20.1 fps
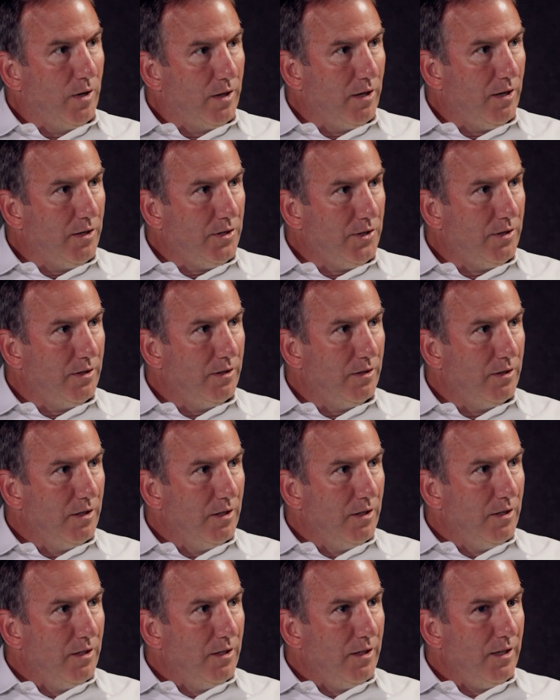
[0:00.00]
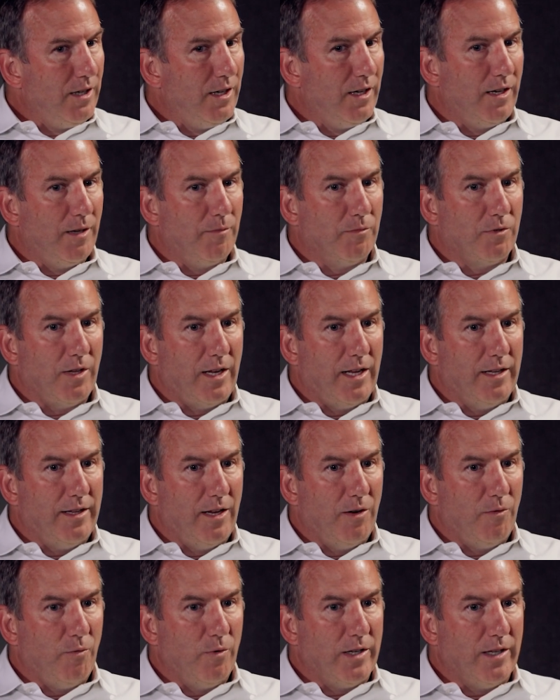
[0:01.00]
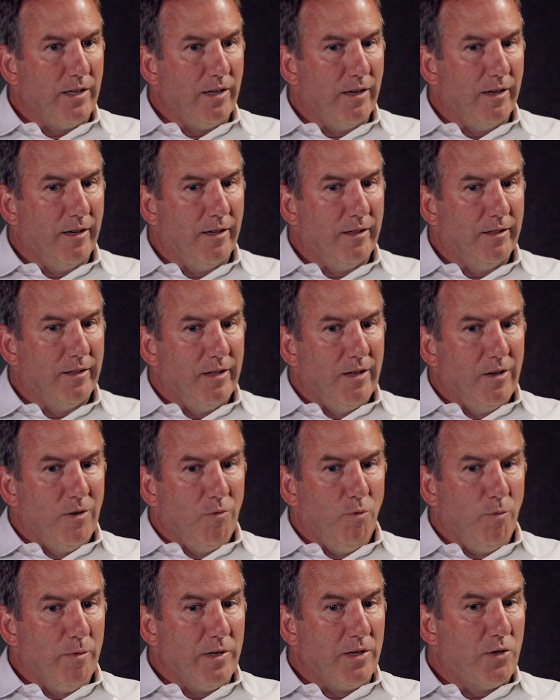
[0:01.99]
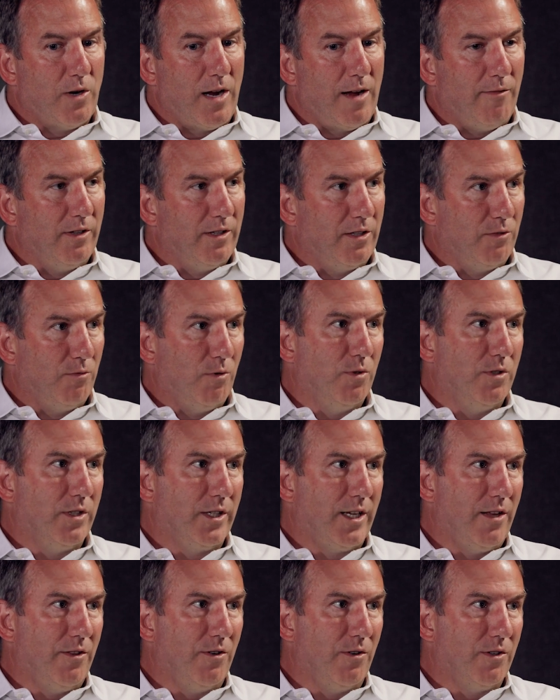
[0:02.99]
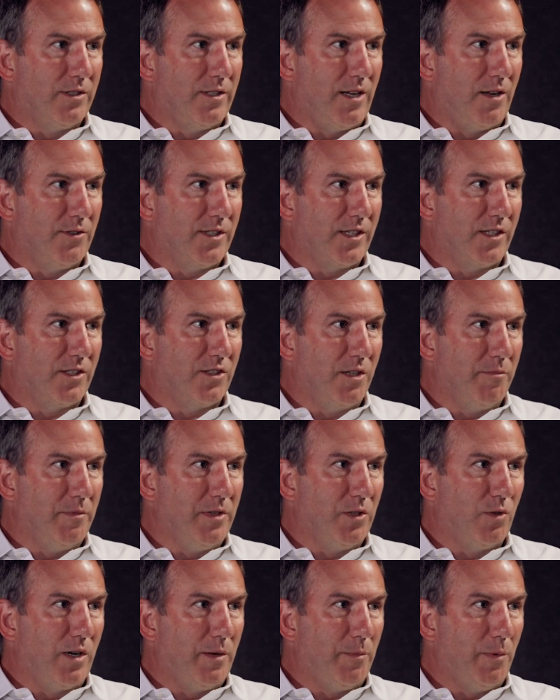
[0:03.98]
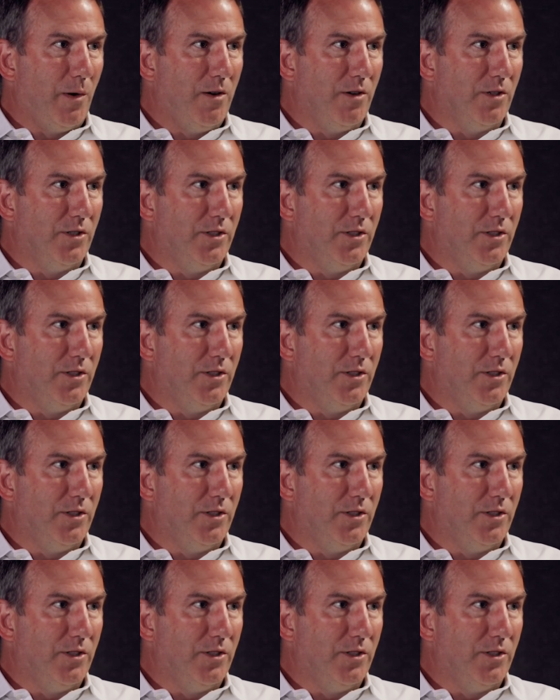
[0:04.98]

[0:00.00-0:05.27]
you're with us, and I'm glad that we uh, will be traveling the road together. It sounds like it's going to be a great